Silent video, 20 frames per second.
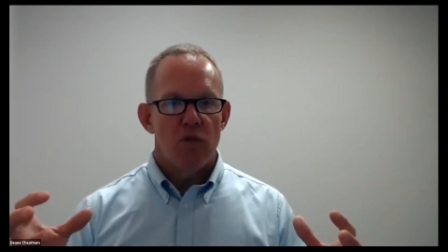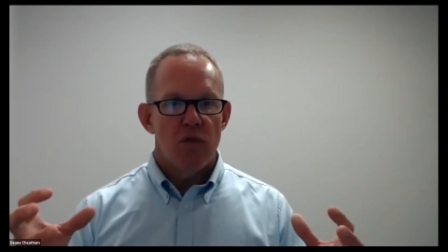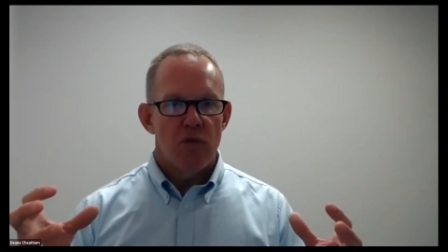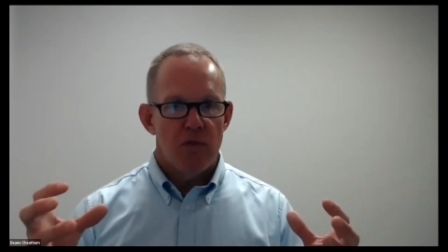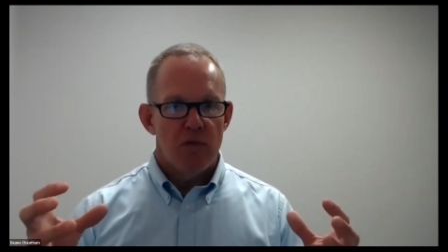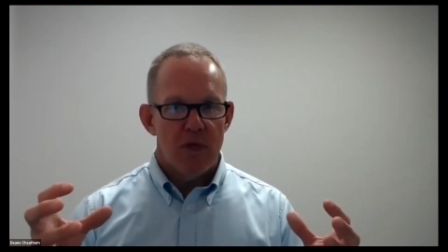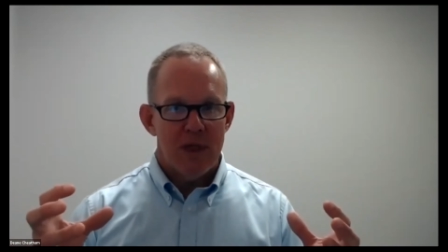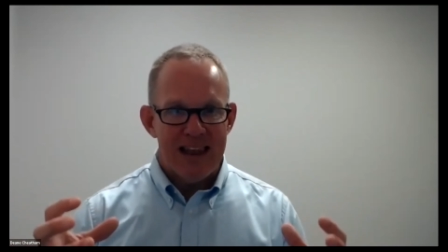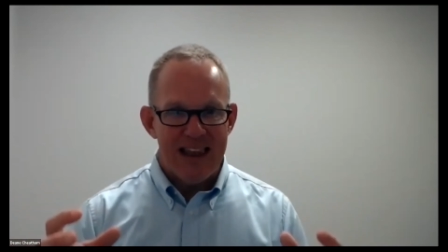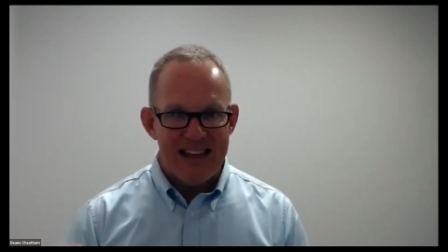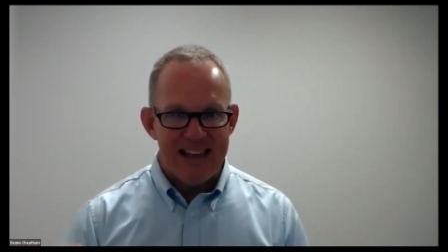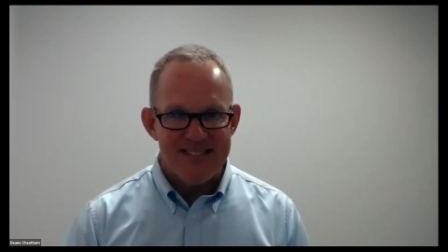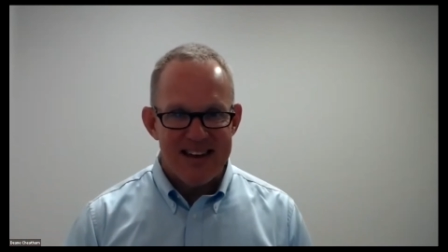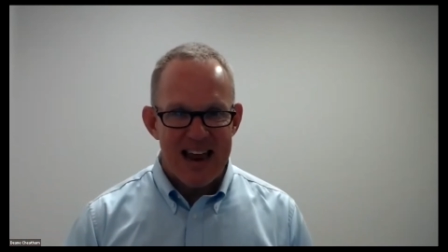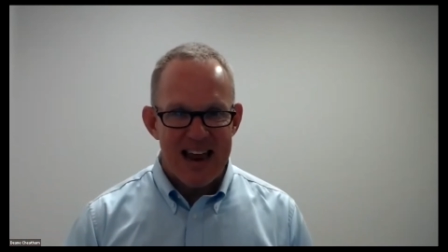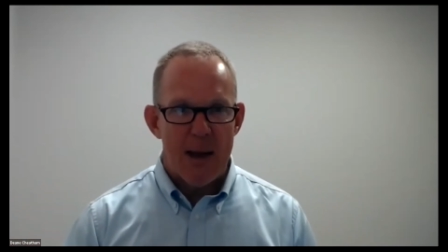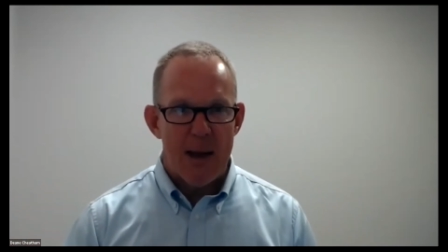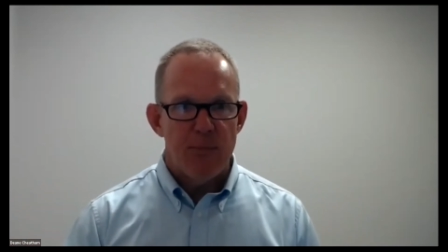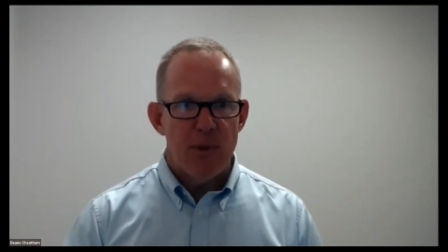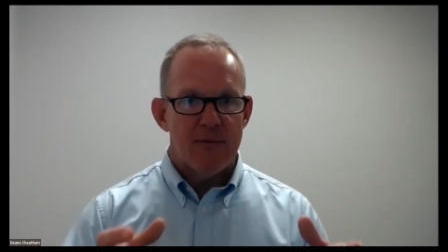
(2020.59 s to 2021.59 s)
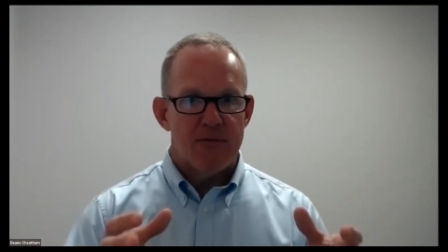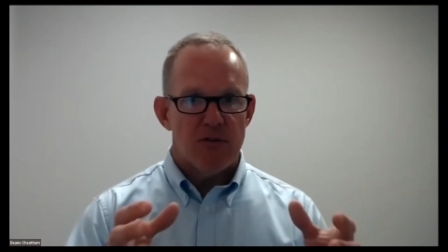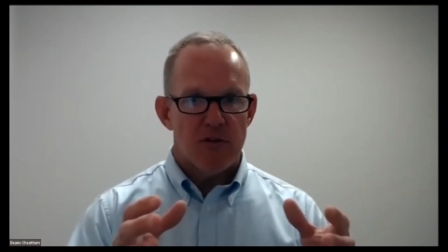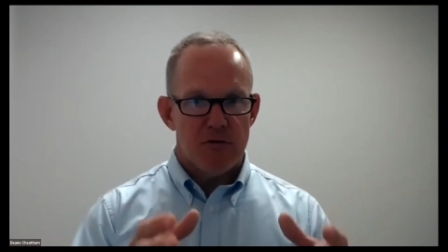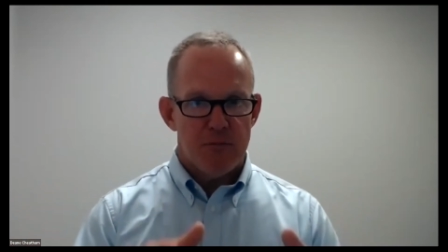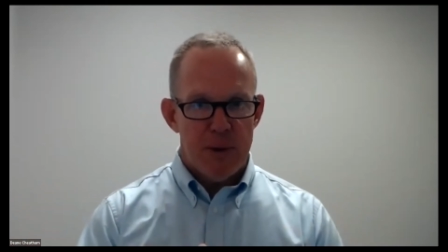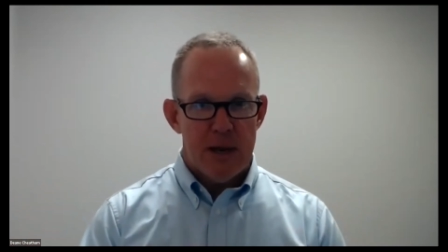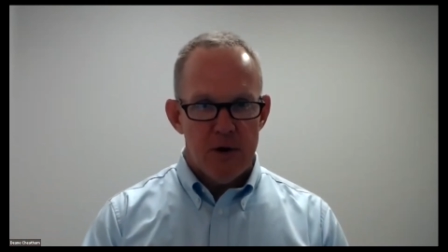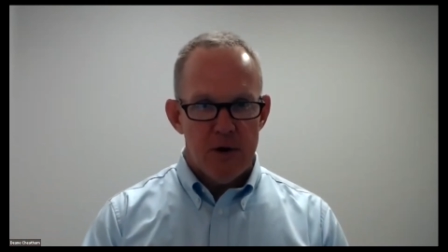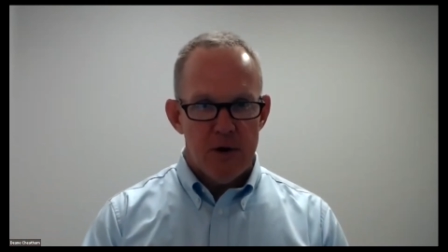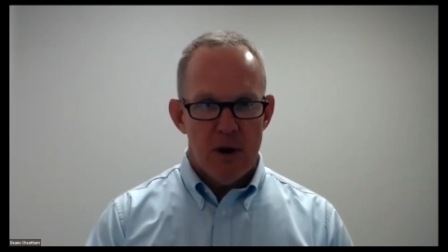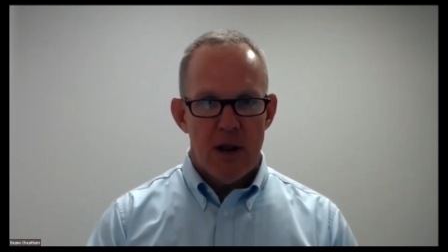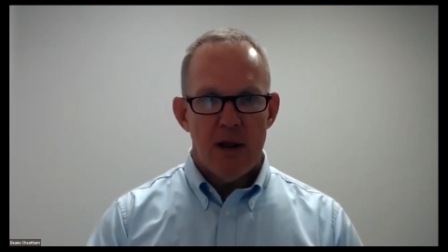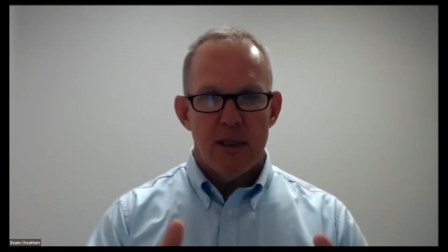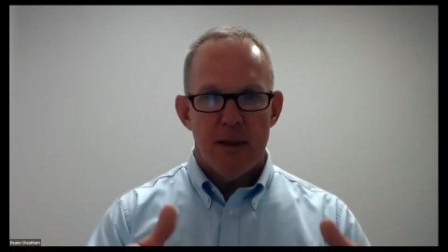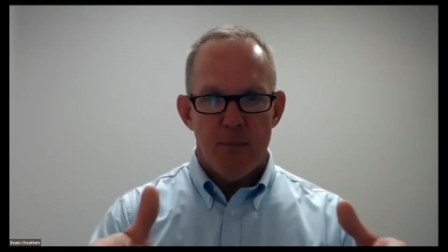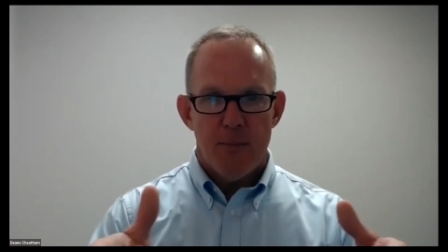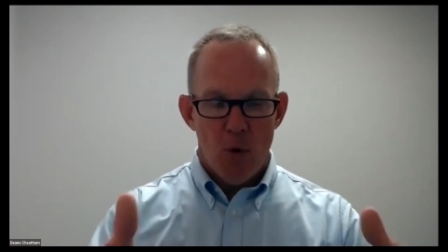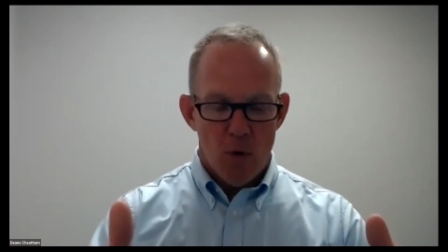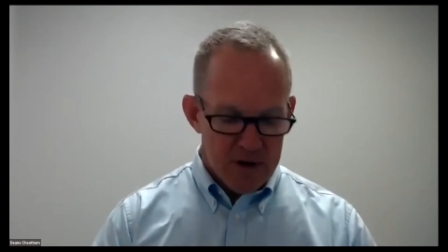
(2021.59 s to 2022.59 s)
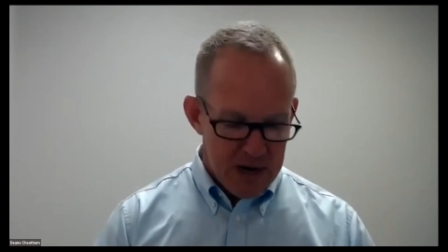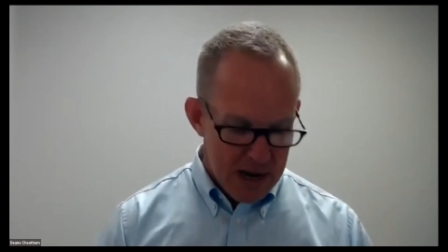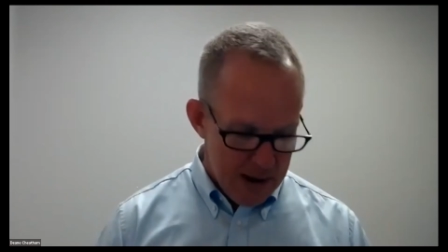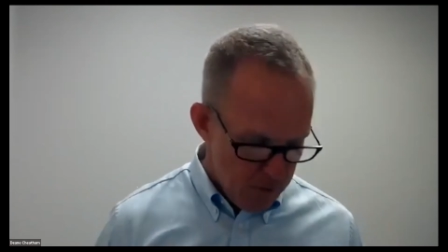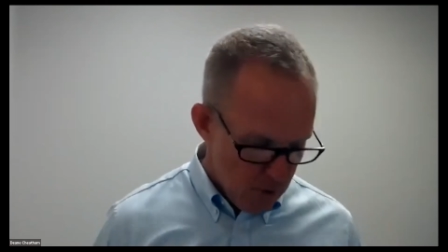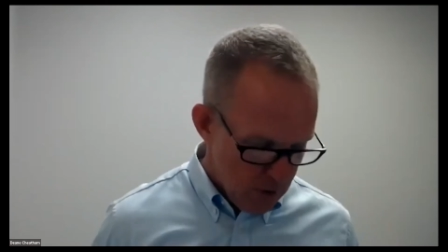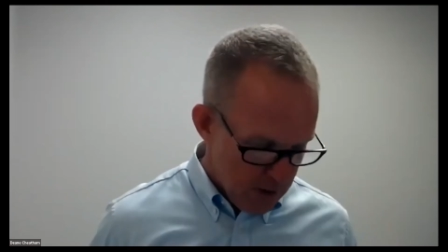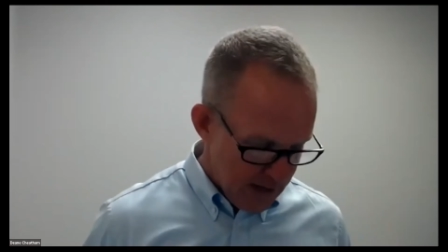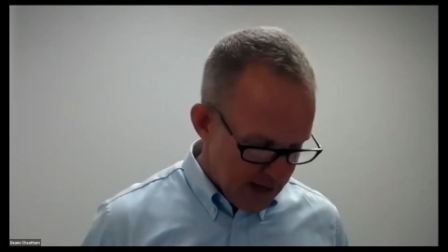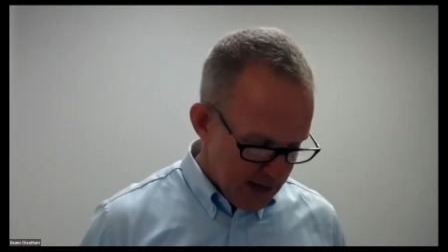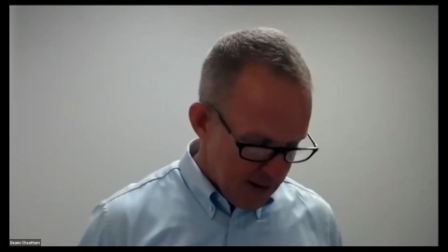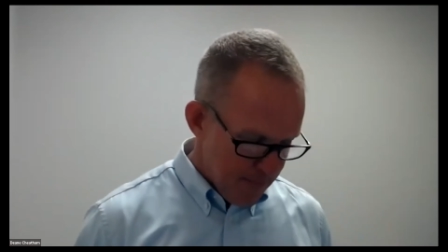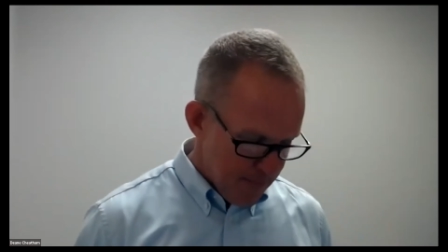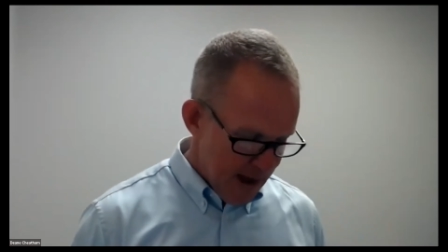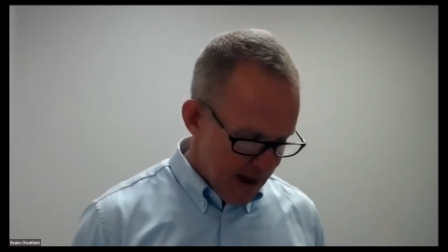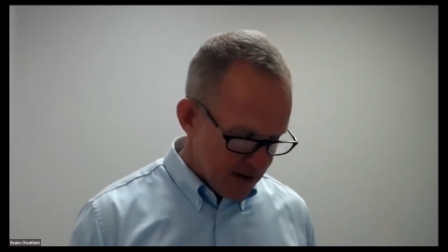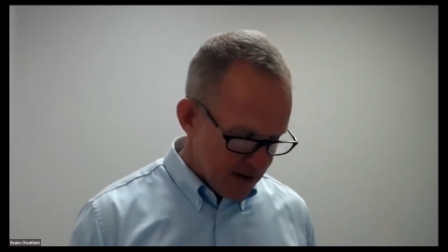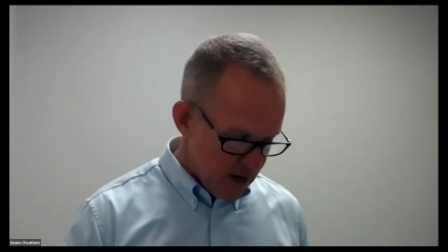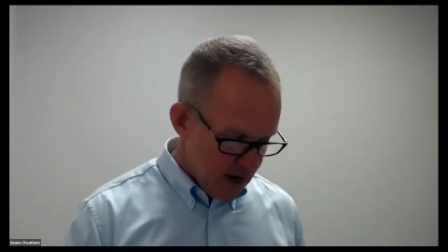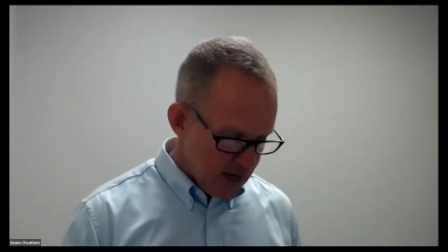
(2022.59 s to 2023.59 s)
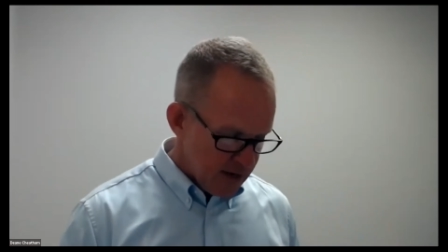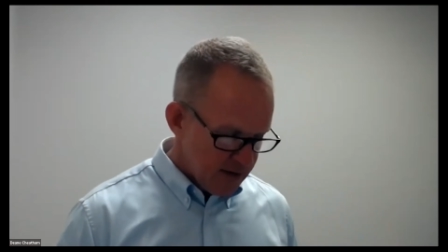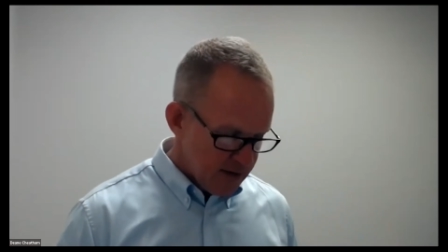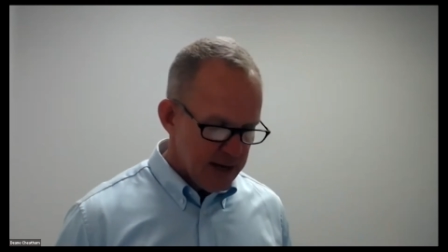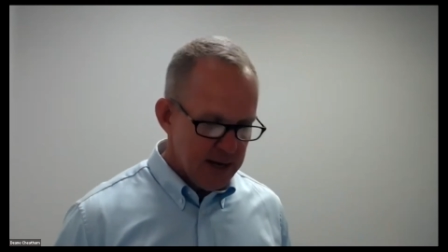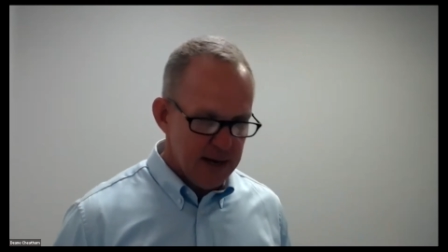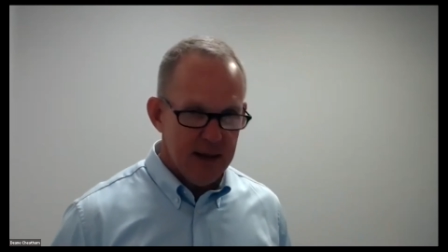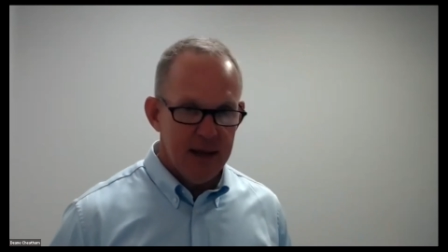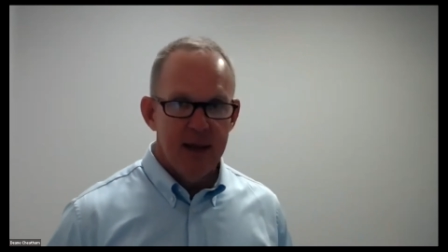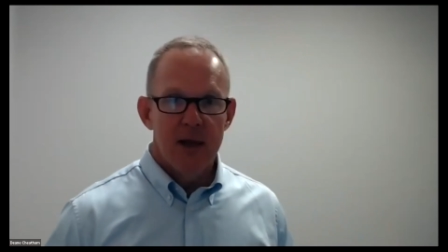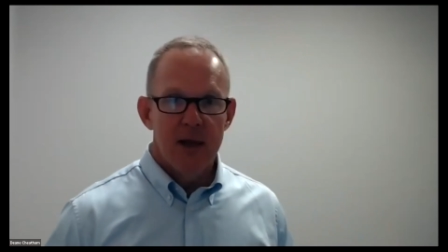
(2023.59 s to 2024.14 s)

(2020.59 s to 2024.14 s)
the less time you have to spend on it, and the more time you can get back to hunting